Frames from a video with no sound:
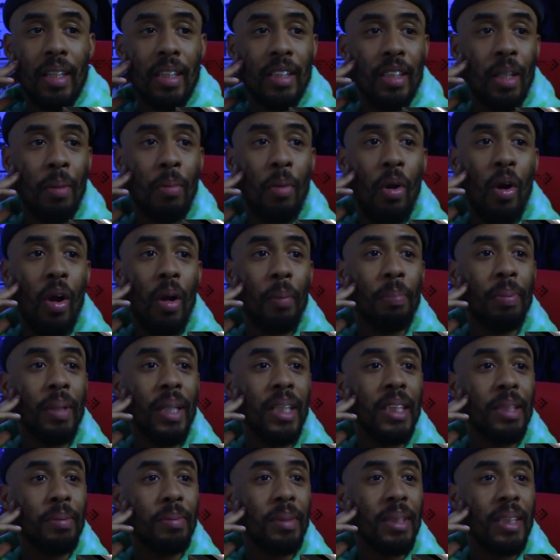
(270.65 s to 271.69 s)
because them arm
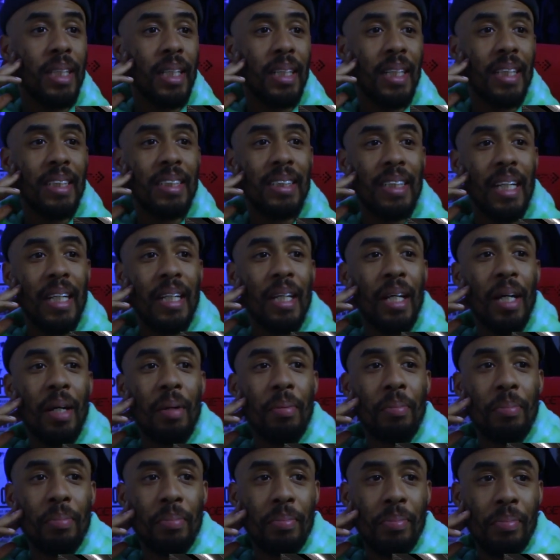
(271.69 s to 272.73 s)
placements that they setting
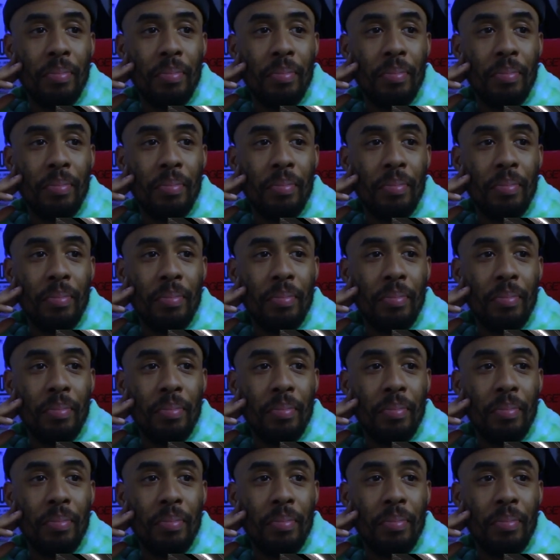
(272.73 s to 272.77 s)
up.